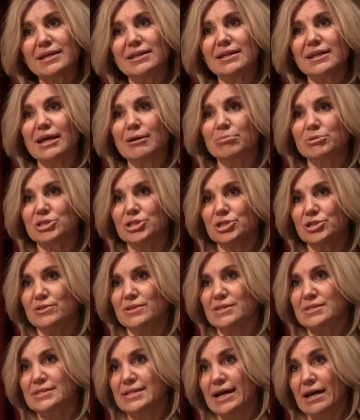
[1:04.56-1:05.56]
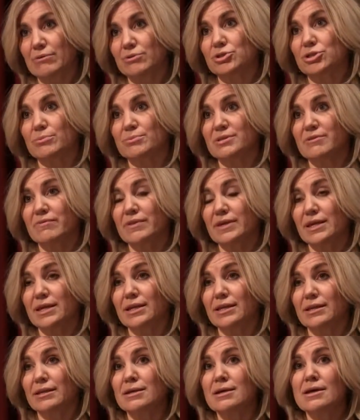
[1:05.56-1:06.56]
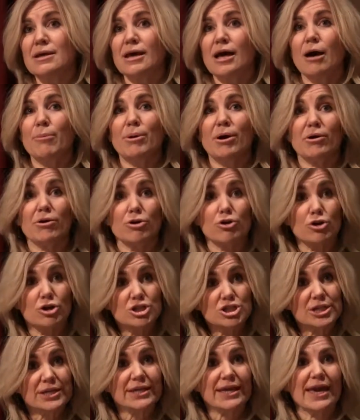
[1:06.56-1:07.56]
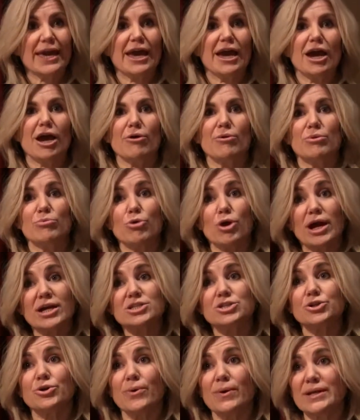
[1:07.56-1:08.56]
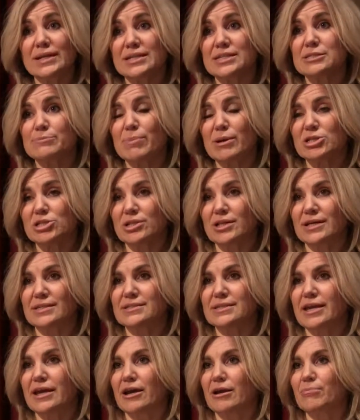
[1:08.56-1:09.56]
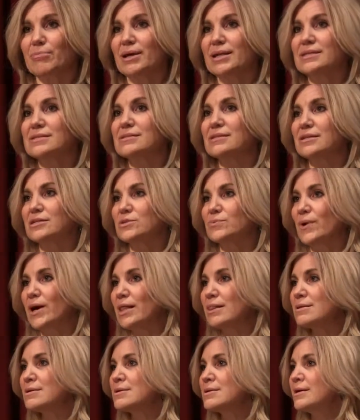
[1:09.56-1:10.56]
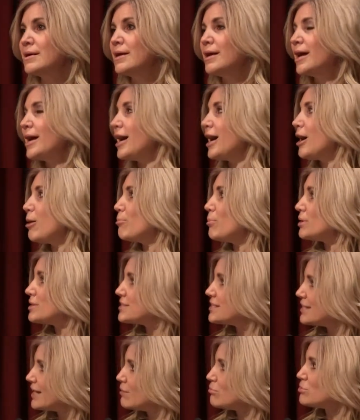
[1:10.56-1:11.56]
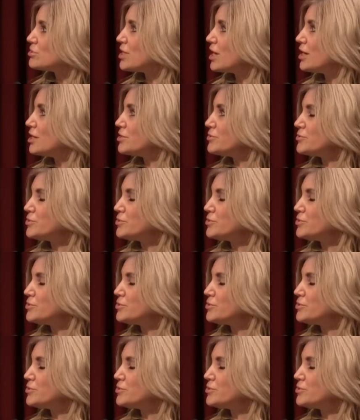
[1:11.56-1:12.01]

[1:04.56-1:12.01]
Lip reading: and able to do this now in terms of thinking about urgent care, and we're actually going into specialized care and medicine as well. But today we'll